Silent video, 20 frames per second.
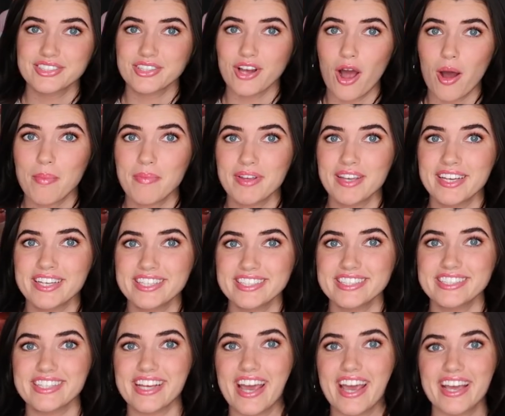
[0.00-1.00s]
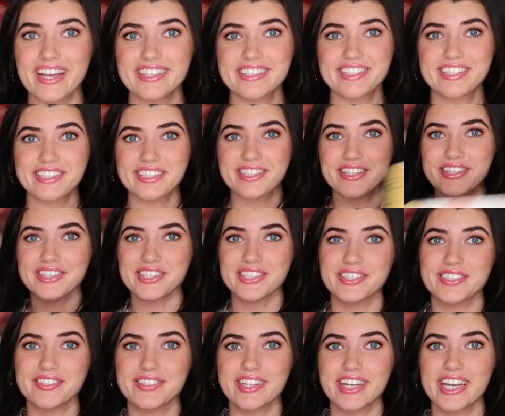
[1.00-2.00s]
Shopping day
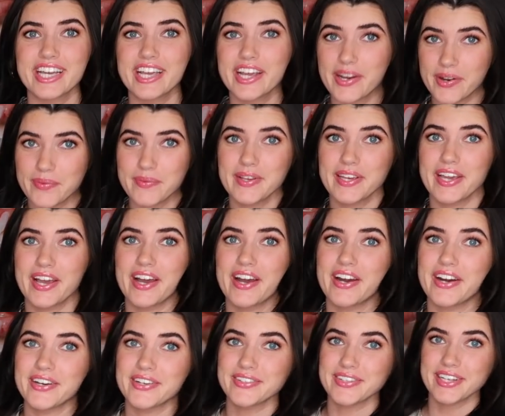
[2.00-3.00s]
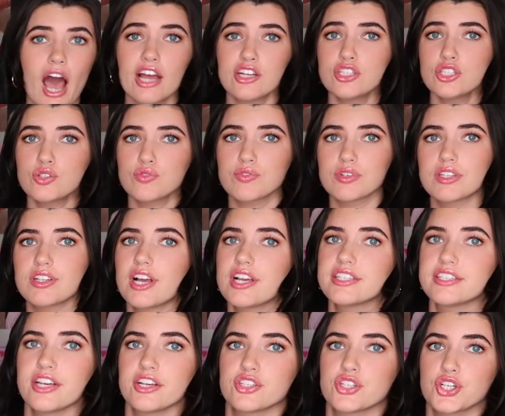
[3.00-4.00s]
two. Here we go. I just
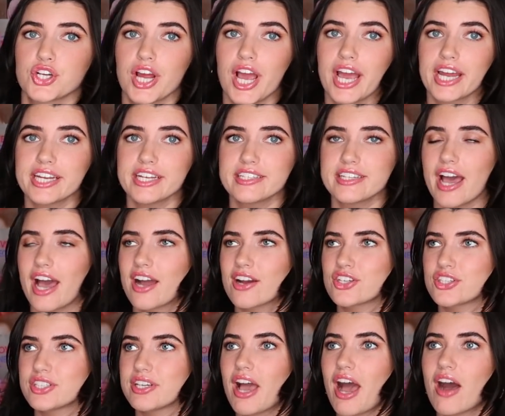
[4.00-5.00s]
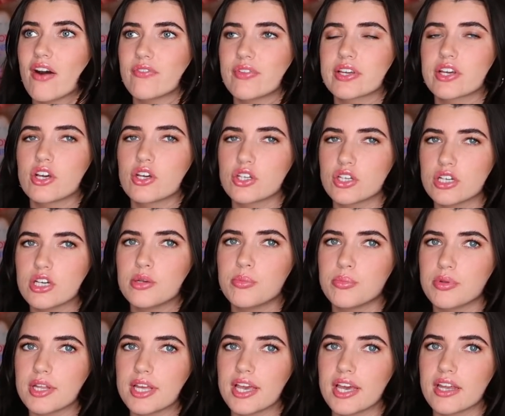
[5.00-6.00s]
realized yesterday I need to actually have like a good
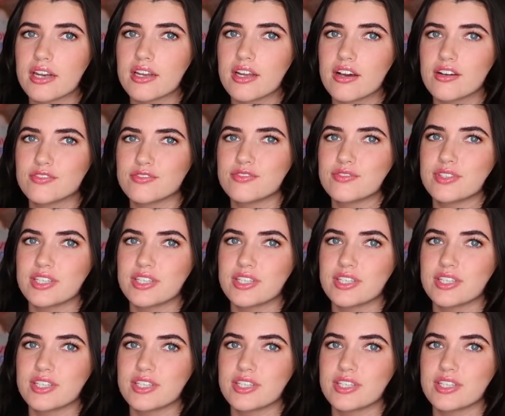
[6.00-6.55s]
plan of